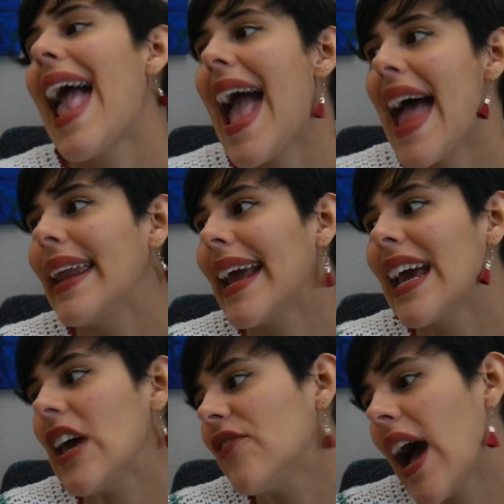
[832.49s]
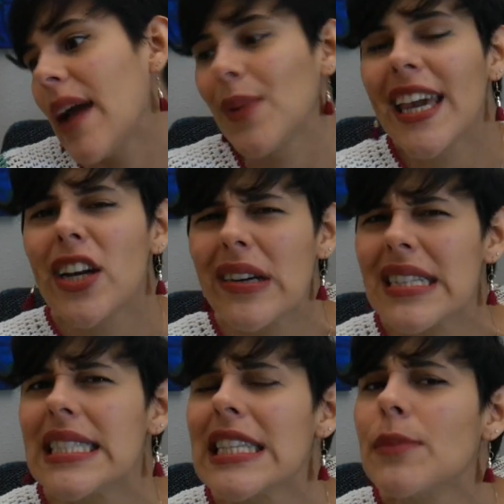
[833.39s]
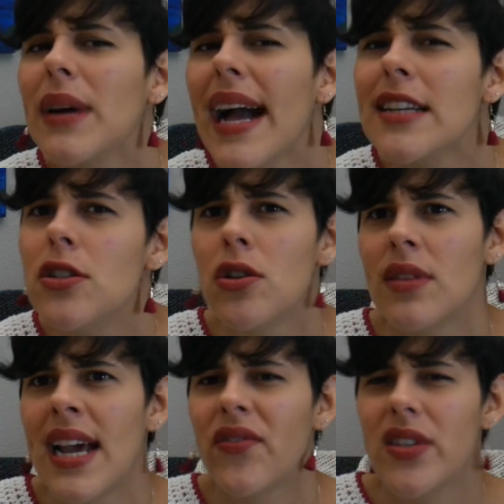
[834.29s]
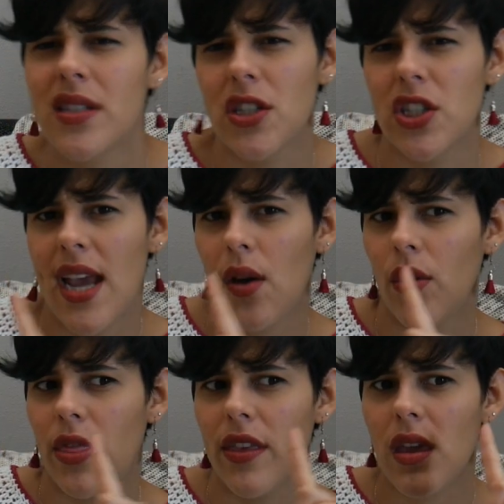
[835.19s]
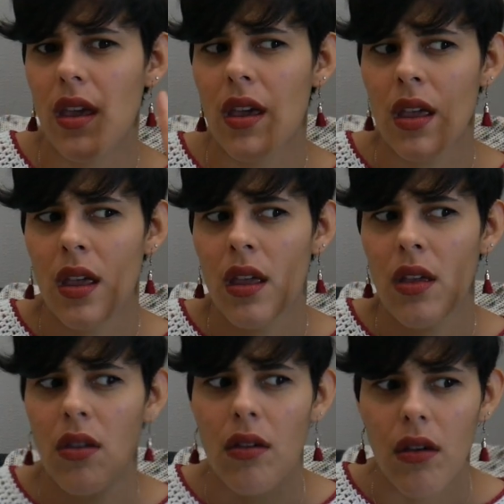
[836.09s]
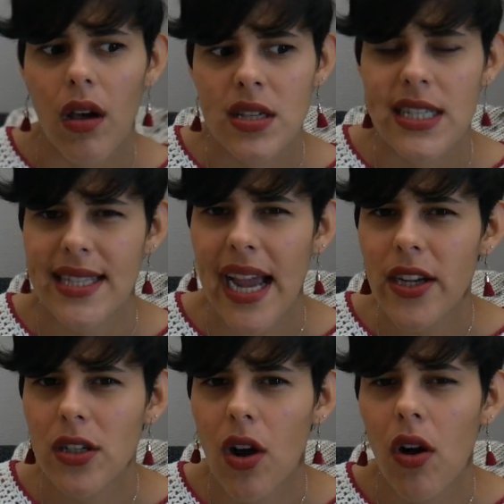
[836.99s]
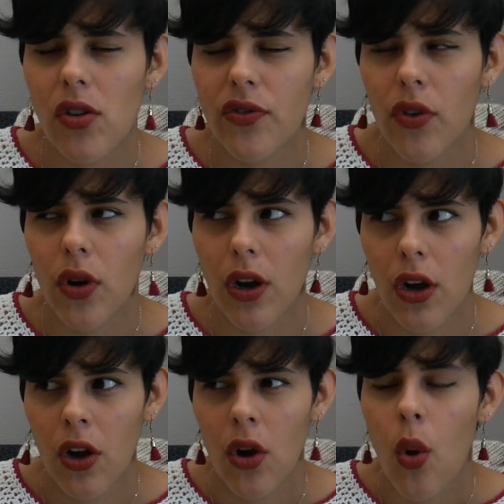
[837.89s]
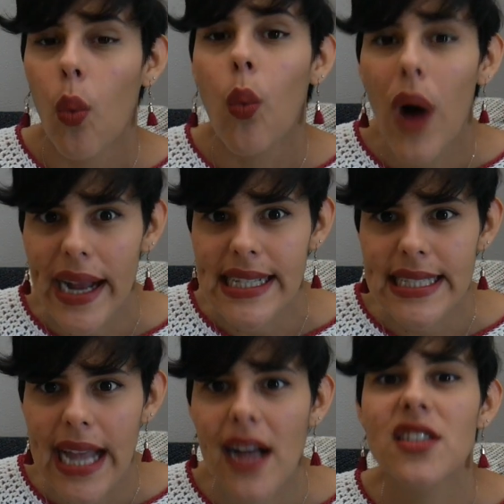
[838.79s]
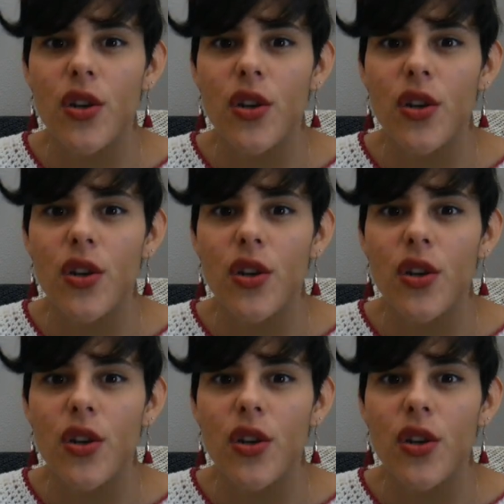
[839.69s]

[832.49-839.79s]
And if I'm increasing but I don't have the stitch count the designer called for, why is that?